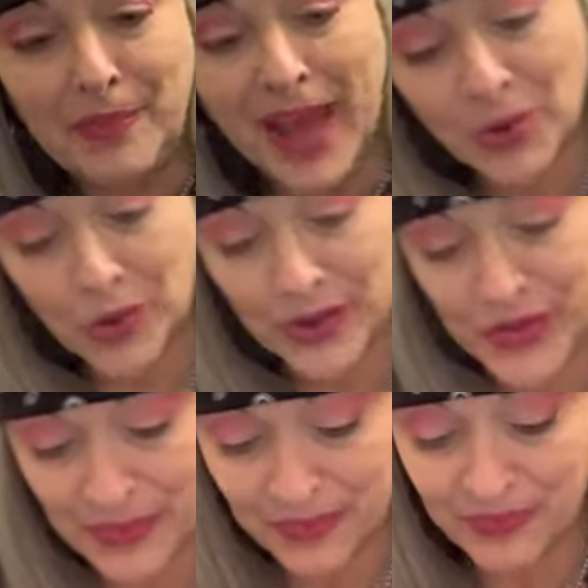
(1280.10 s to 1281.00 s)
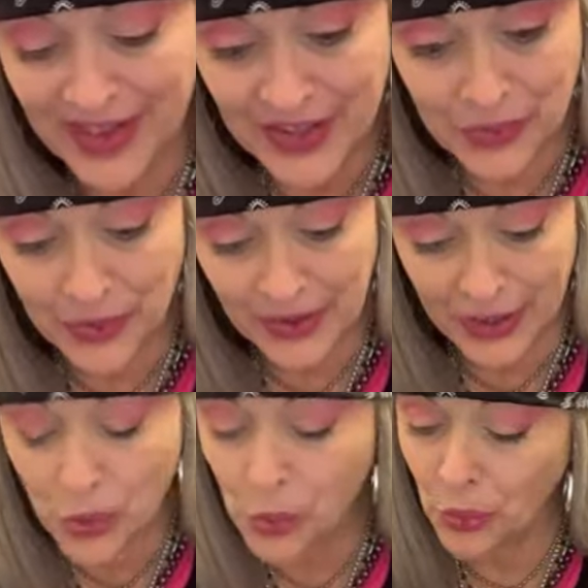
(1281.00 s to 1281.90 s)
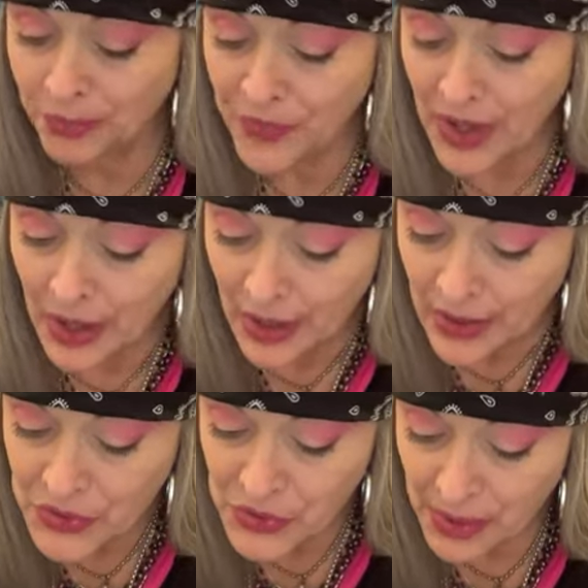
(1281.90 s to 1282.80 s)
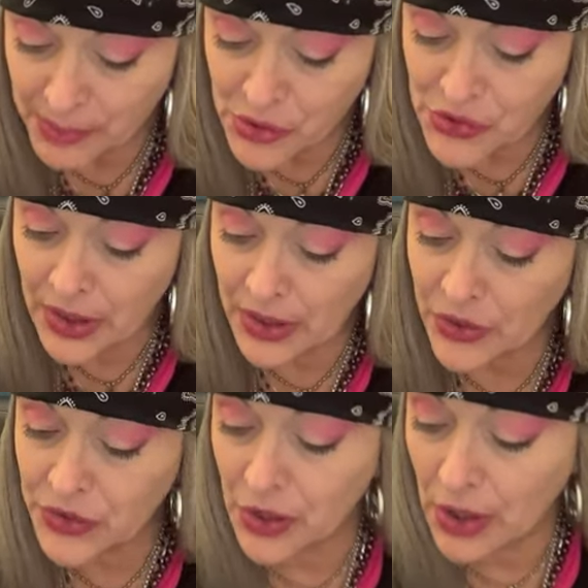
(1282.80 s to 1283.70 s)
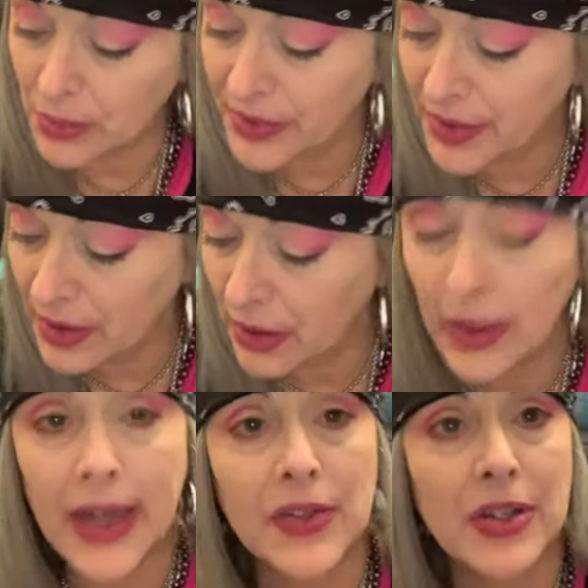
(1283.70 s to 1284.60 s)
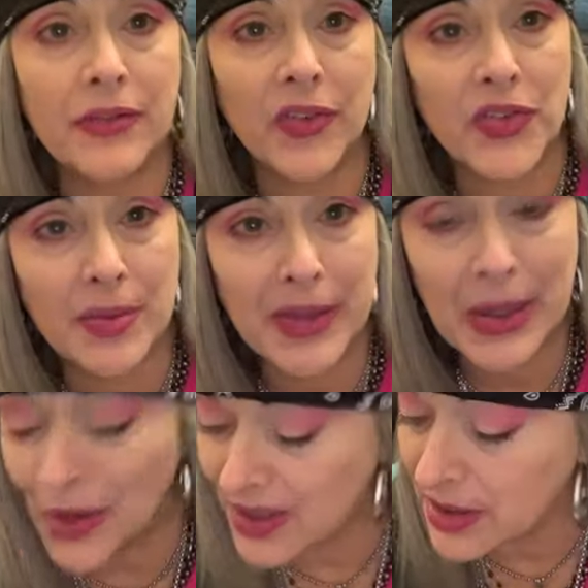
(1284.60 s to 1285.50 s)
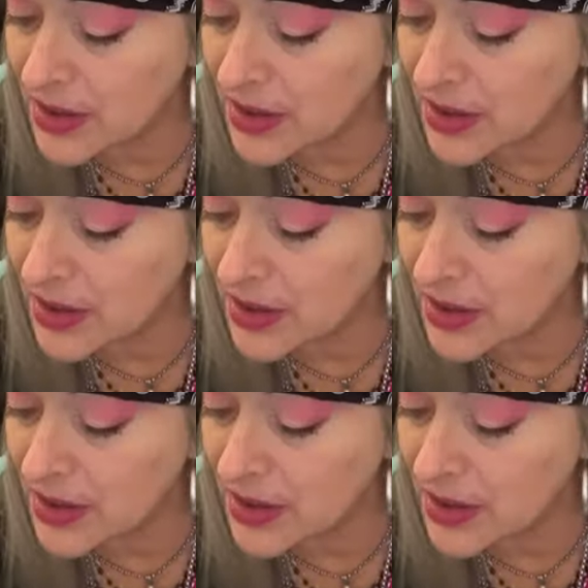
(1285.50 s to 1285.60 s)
backwards. It's really cool. So I'm just going to start with the collective. If somebody wants to